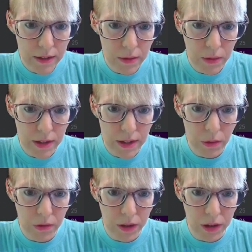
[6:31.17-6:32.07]
So we can see
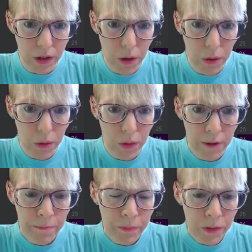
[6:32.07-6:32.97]
we've got the
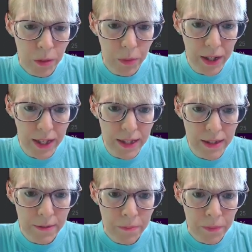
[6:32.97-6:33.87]
code, the
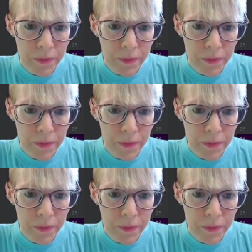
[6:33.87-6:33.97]
brands,